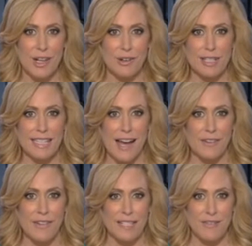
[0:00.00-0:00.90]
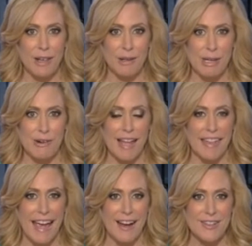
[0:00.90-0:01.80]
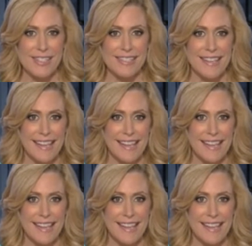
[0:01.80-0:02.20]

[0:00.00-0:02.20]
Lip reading: cloud that's following you around the house.